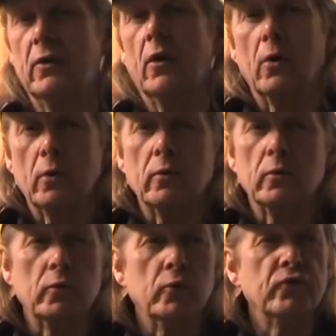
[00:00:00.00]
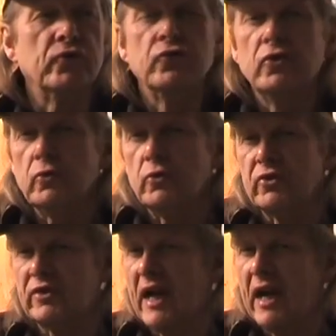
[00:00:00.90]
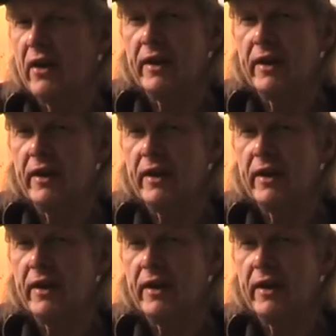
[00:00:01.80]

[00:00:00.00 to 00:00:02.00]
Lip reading: or whose roots are